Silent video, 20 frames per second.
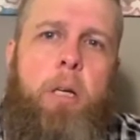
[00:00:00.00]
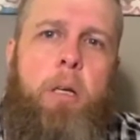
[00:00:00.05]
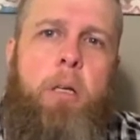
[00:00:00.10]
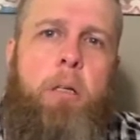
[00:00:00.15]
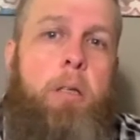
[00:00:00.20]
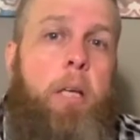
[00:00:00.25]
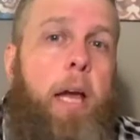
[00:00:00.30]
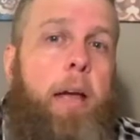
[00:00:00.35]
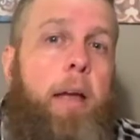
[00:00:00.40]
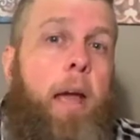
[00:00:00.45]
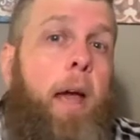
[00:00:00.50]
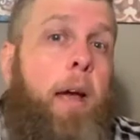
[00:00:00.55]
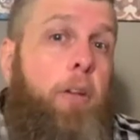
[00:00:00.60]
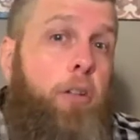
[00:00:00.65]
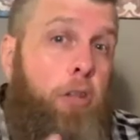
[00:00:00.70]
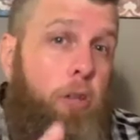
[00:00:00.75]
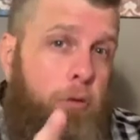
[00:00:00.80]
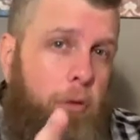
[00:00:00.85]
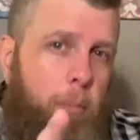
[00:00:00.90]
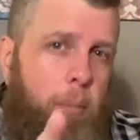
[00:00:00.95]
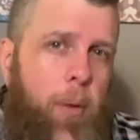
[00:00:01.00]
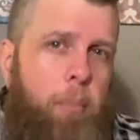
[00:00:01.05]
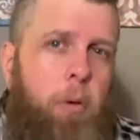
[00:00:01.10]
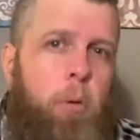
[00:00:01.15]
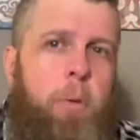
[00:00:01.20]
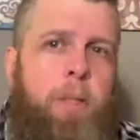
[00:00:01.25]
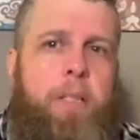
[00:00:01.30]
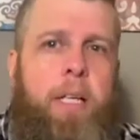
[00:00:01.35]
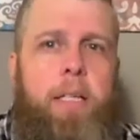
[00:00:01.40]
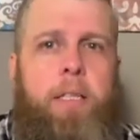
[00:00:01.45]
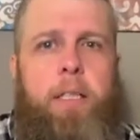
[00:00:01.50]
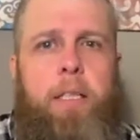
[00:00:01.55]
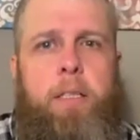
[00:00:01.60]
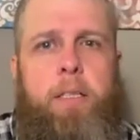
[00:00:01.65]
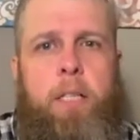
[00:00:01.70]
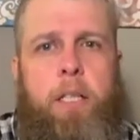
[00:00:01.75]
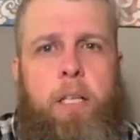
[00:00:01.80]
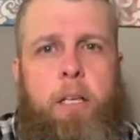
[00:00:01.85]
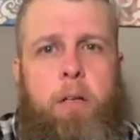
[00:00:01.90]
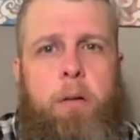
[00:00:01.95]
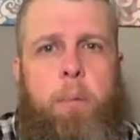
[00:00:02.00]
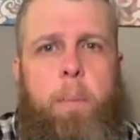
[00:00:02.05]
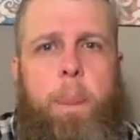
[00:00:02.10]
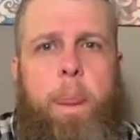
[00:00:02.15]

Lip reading: Yeah, yeah, do you remember what they did to you?